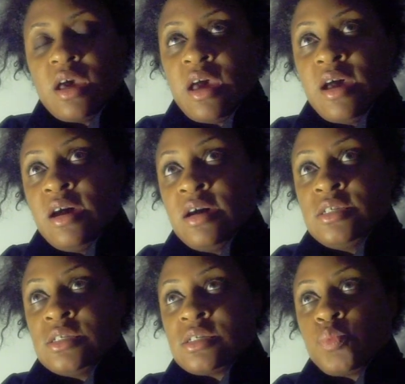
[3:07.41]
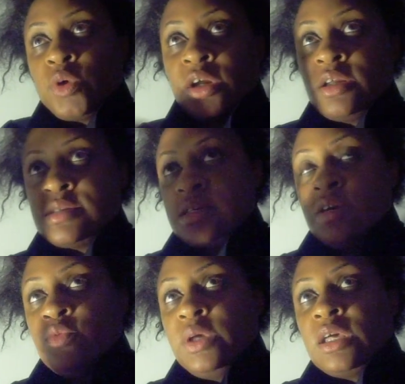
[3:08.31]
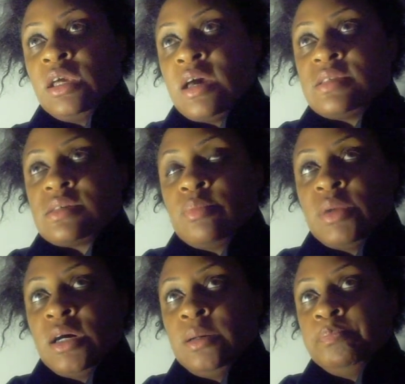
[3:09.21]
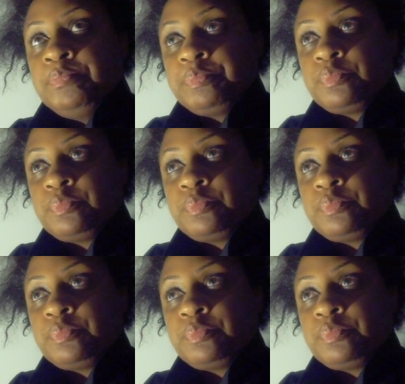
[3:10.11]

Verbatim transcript: and we're going to see if we can get some, um,